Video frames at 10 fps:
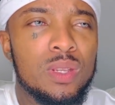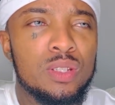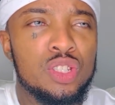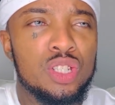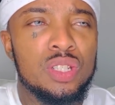
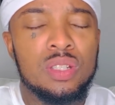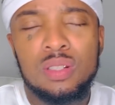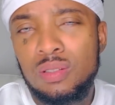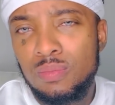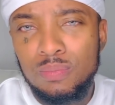
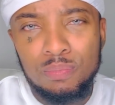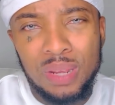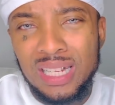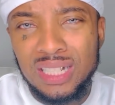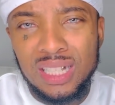just
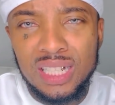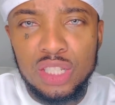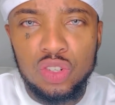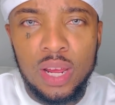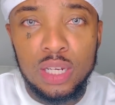basically
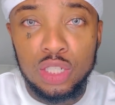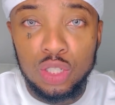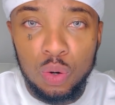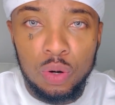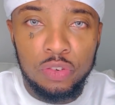trying to
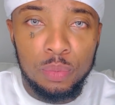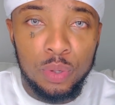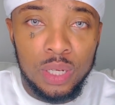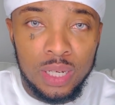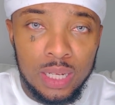show
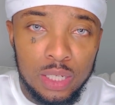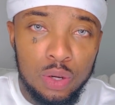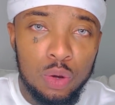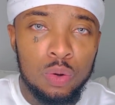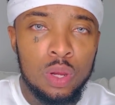everybody that,
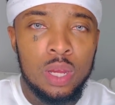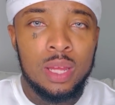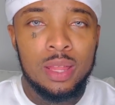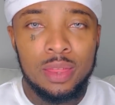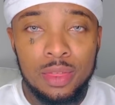
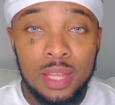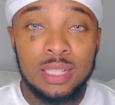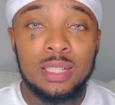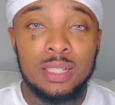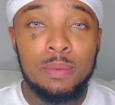
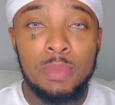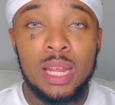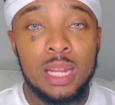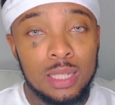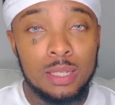this is the
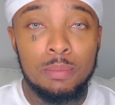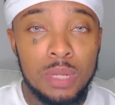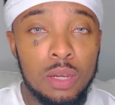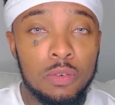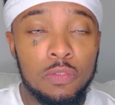meaning to
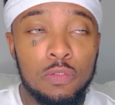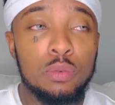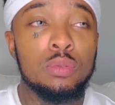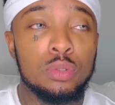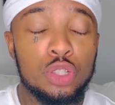me of
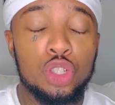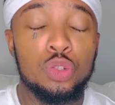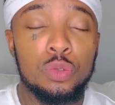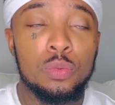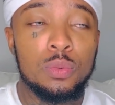full,
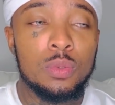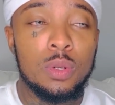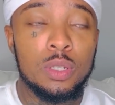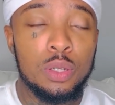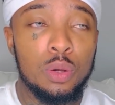true,
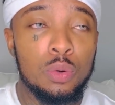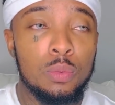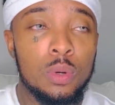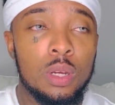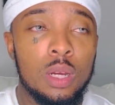
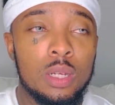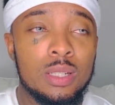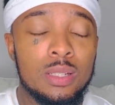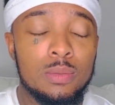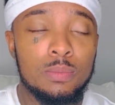
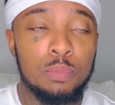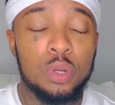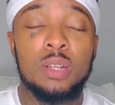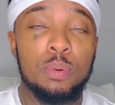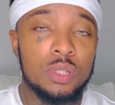
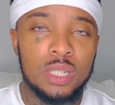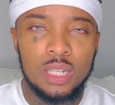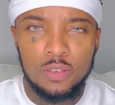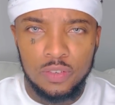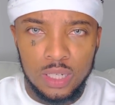body
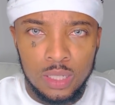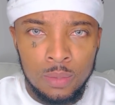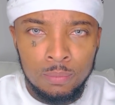positivity.